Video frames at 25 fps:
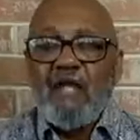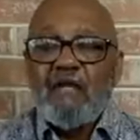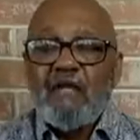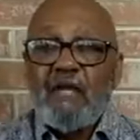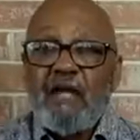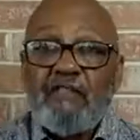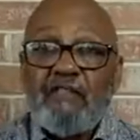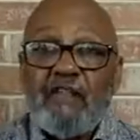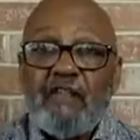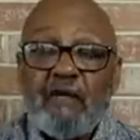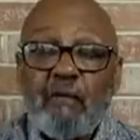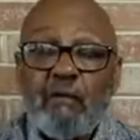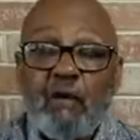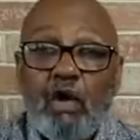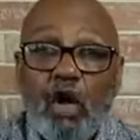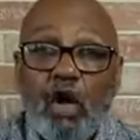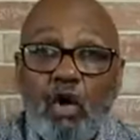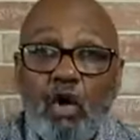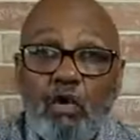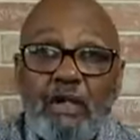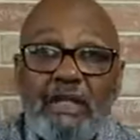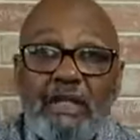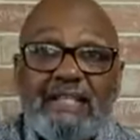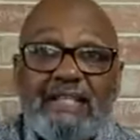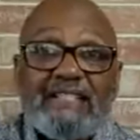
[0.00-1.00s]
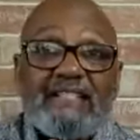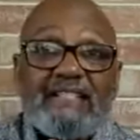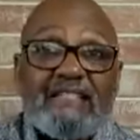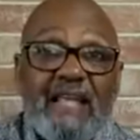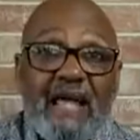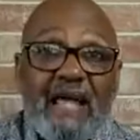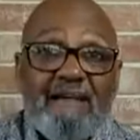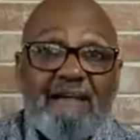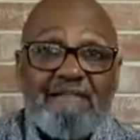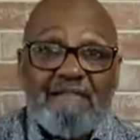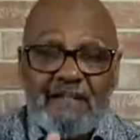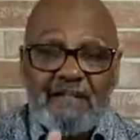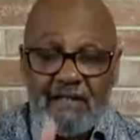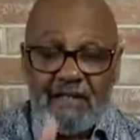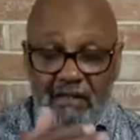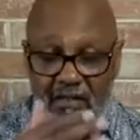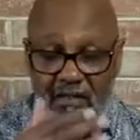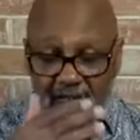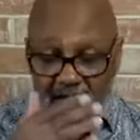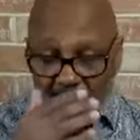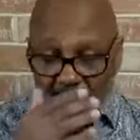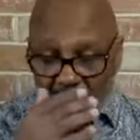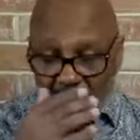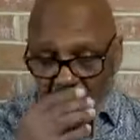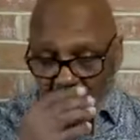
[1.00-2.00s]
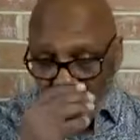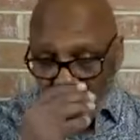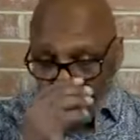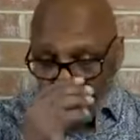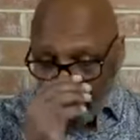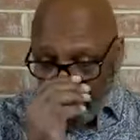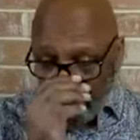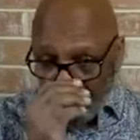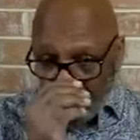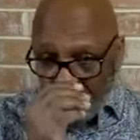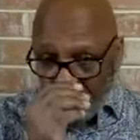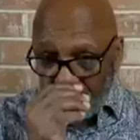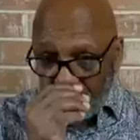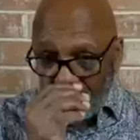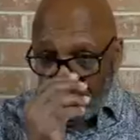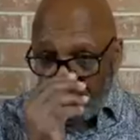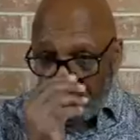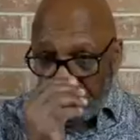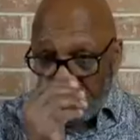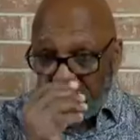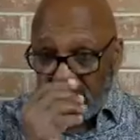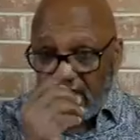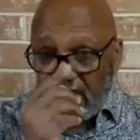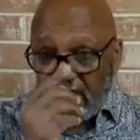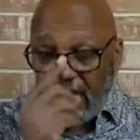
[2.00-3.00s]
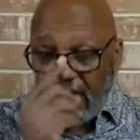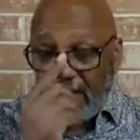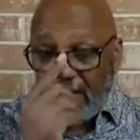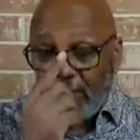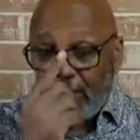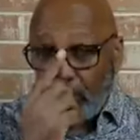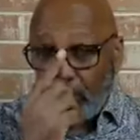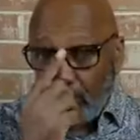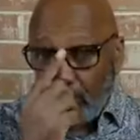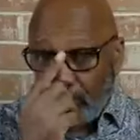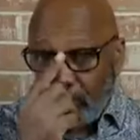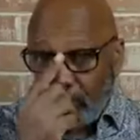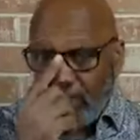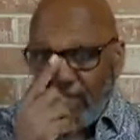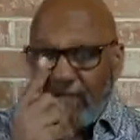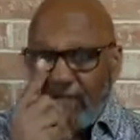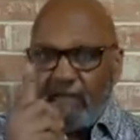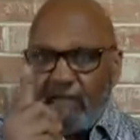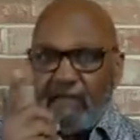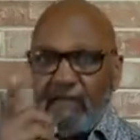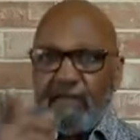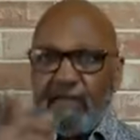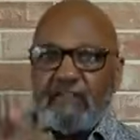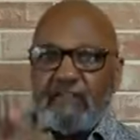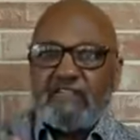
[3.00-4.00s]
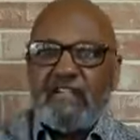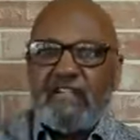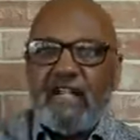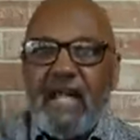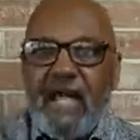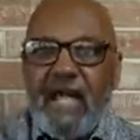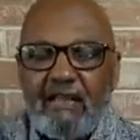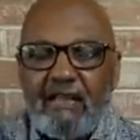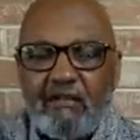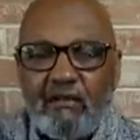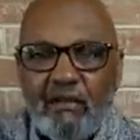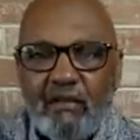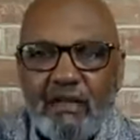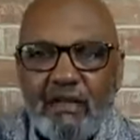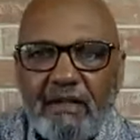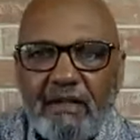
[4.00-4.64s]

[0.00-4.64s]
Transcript: Now, there were only seven of the disciples in this gathering.